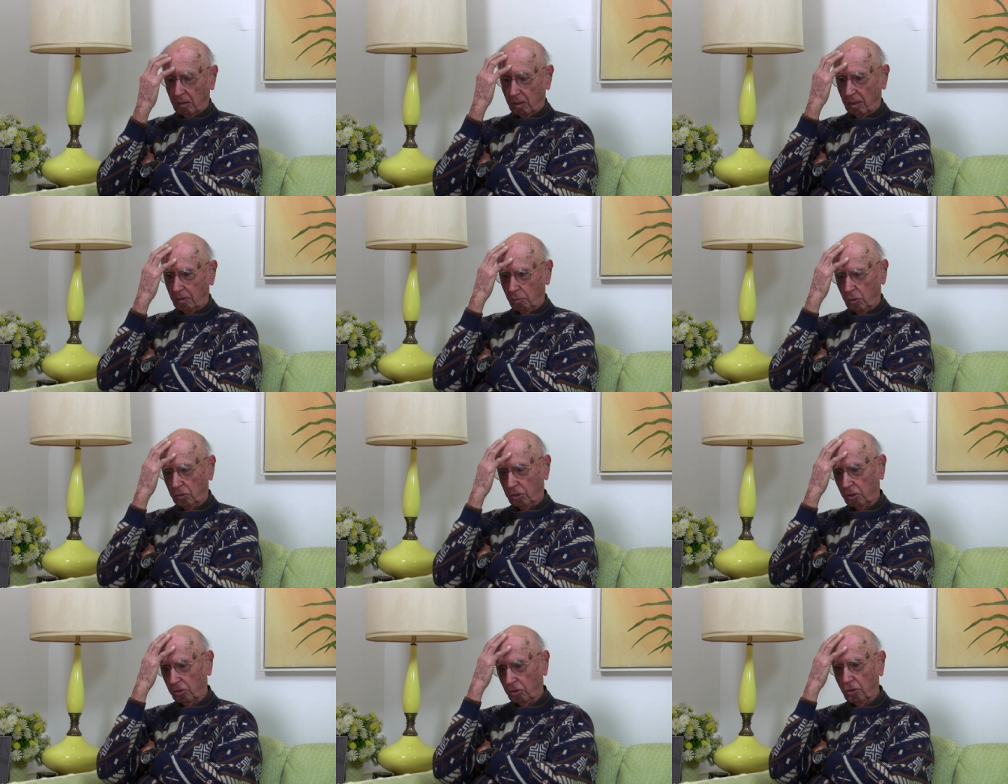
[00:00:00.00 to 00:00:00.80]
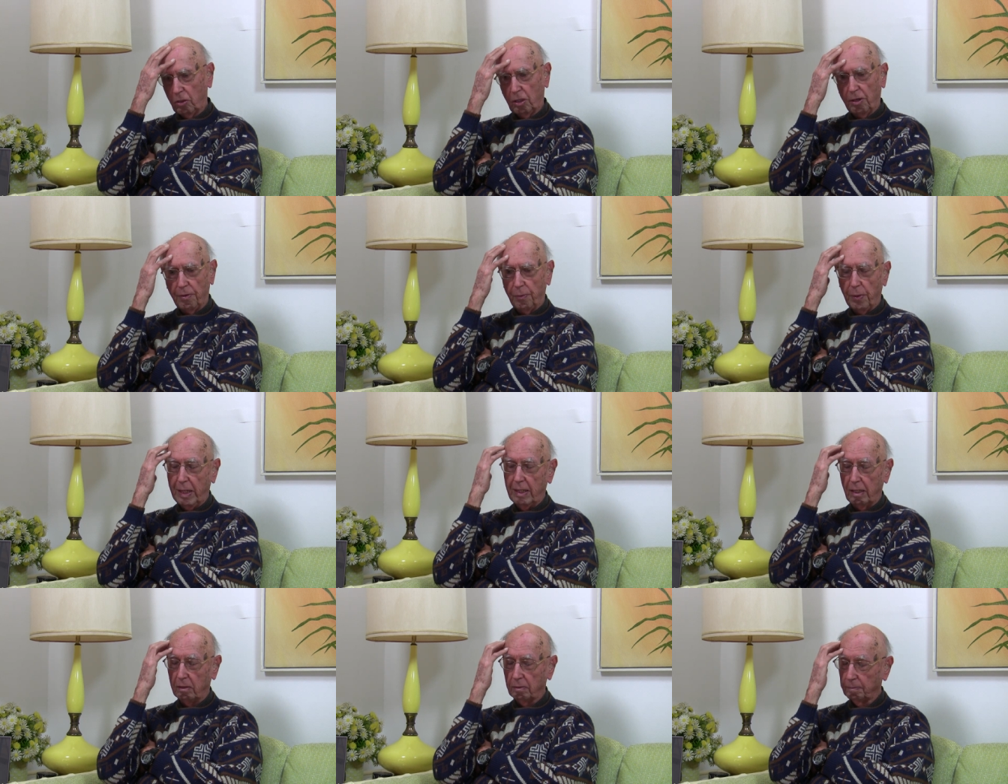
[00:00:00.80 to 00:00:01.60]
and were just looking
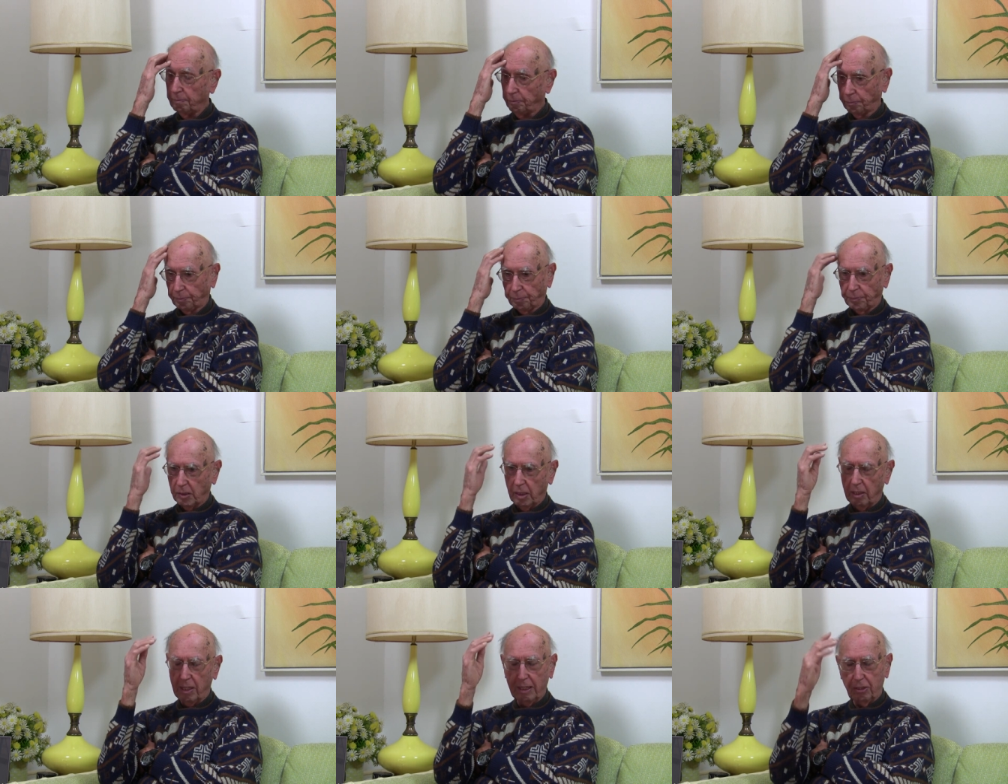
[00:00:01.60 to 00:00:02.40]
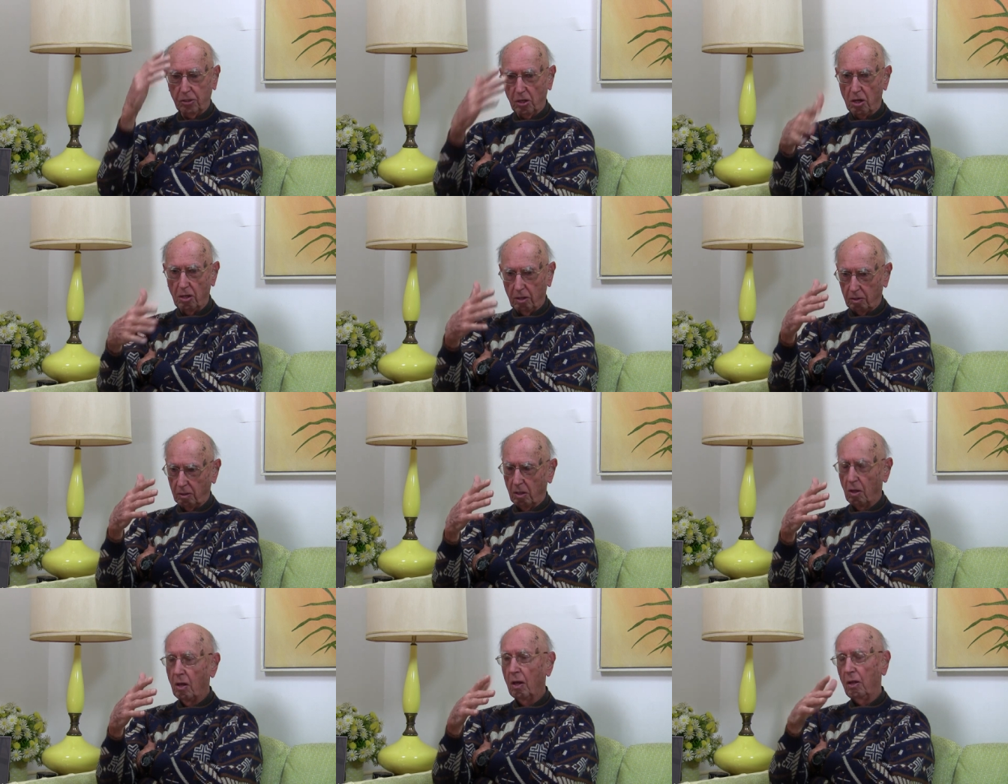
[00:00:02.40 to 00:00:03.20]
around, and they saw
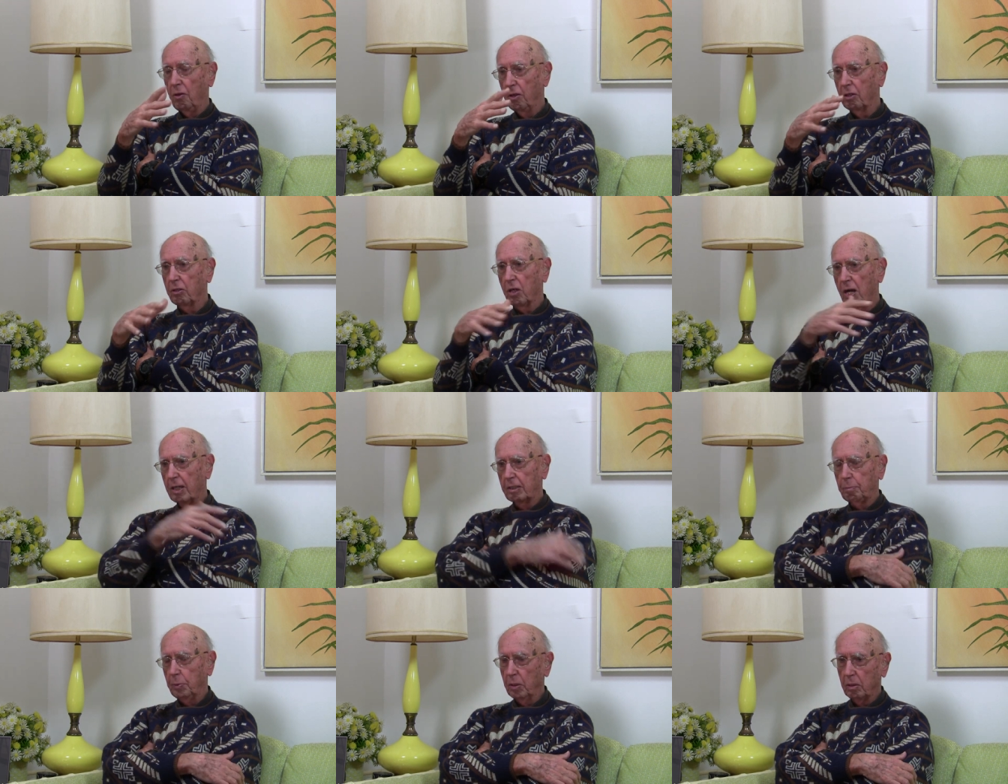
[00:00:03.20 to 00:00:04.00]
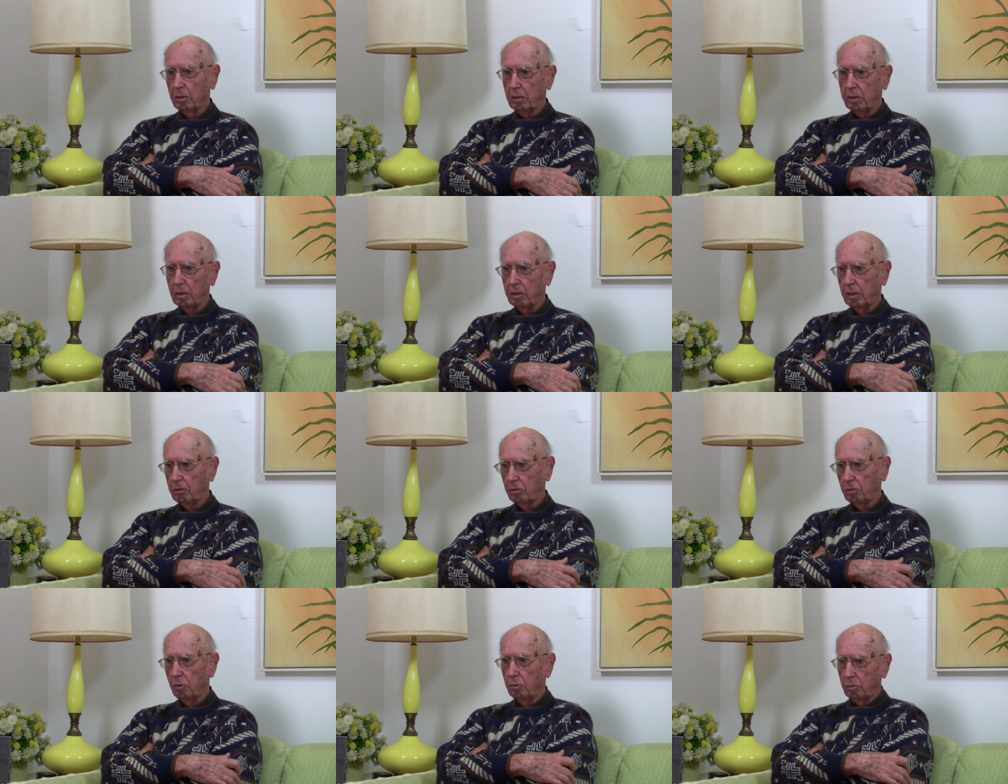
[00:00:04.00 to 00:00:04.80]
this hospital and said,
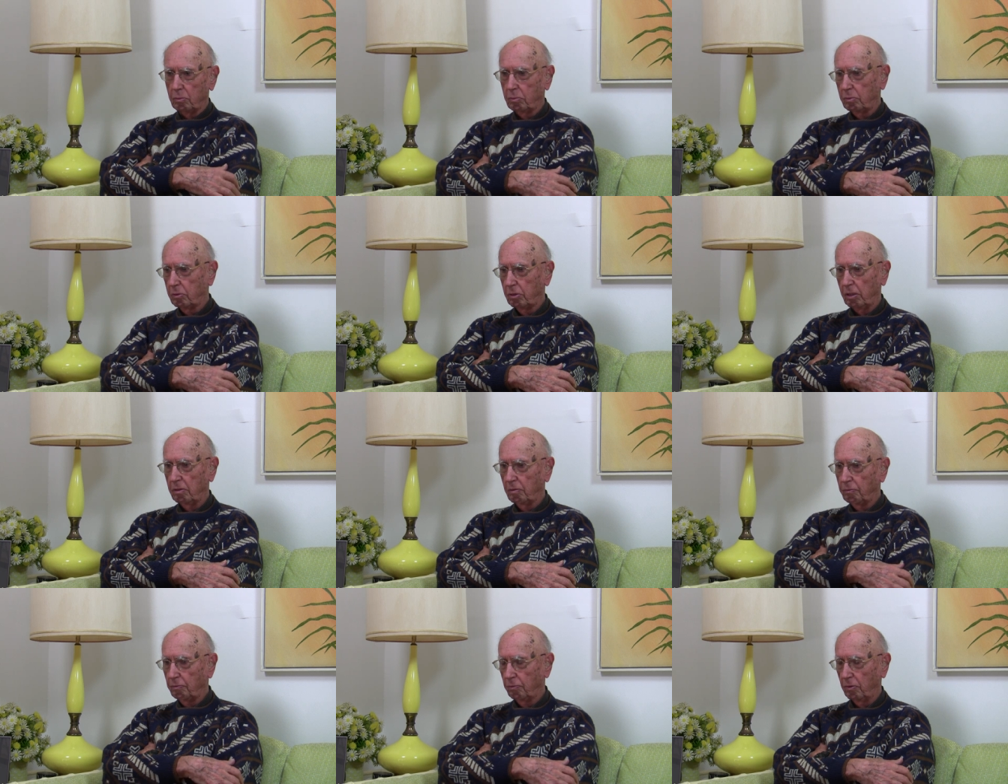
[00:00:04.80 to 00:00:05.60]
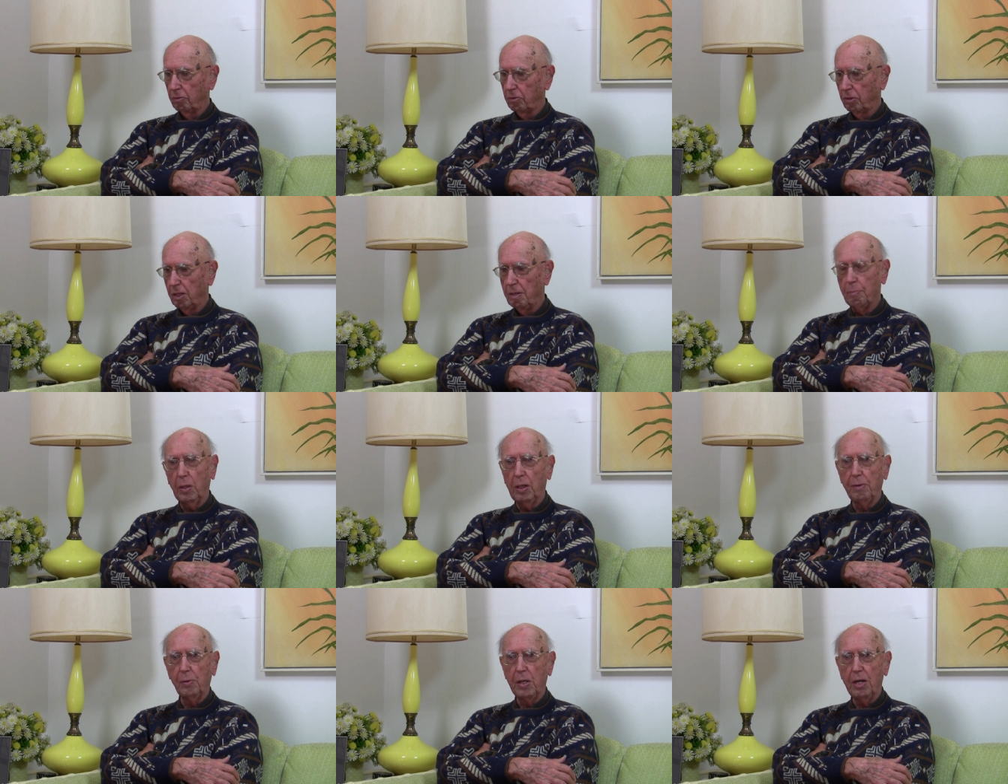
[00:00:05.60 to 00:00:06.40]
"Let's go see if there's
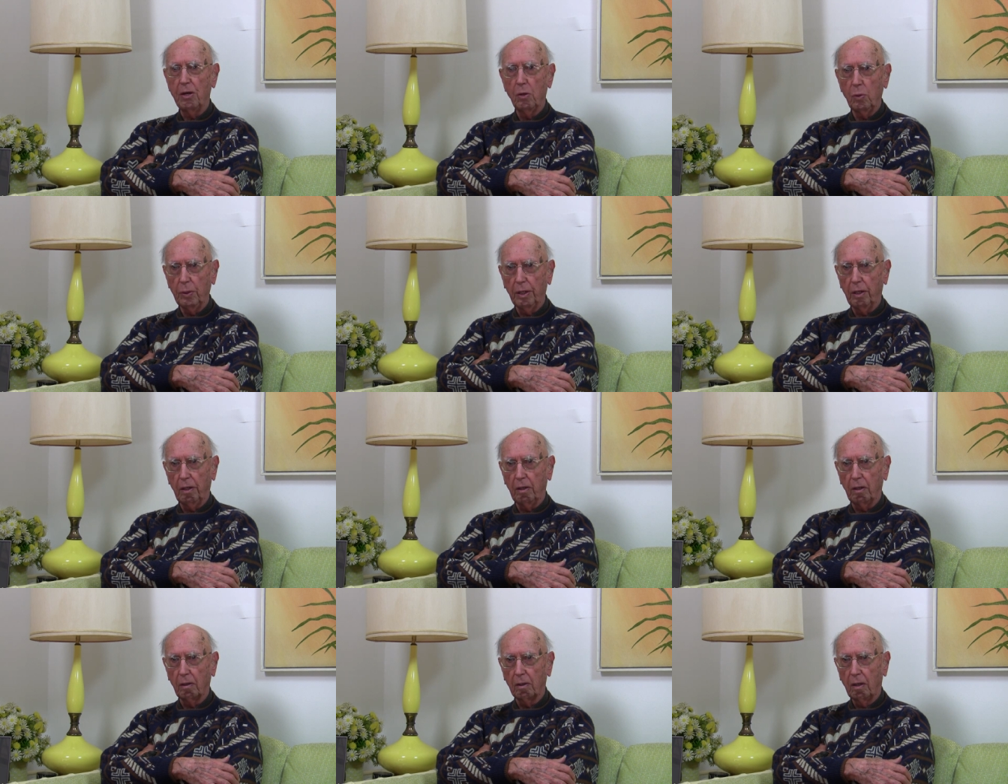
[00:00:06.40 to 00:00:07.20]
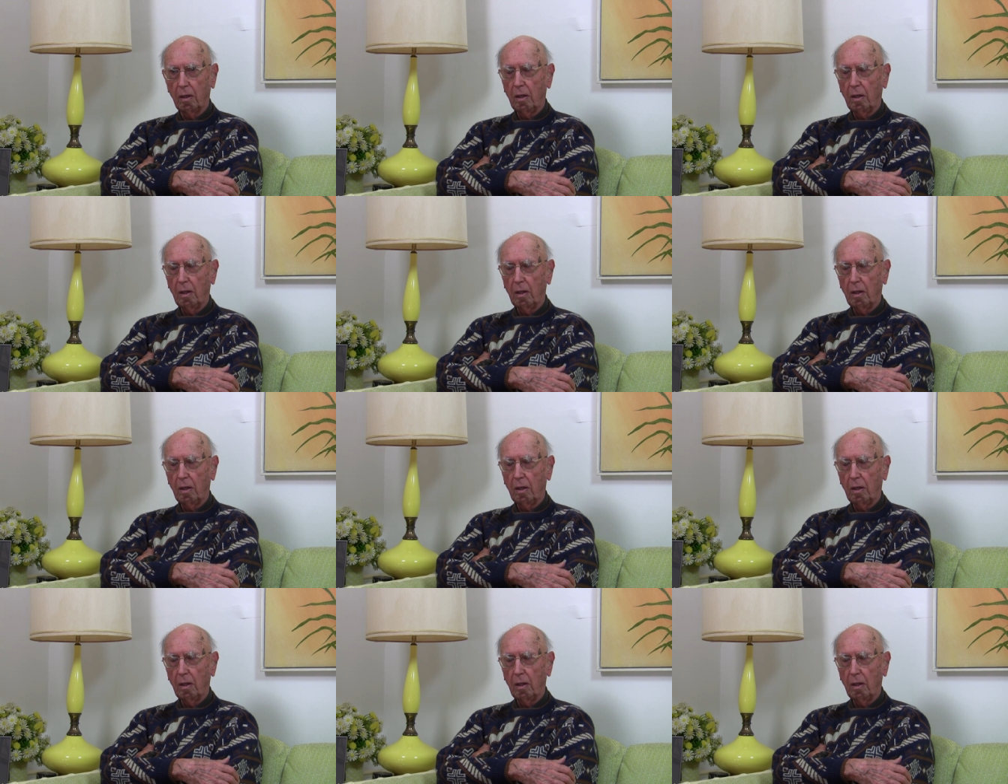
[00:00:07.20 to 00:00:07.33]
anybody we know in there,"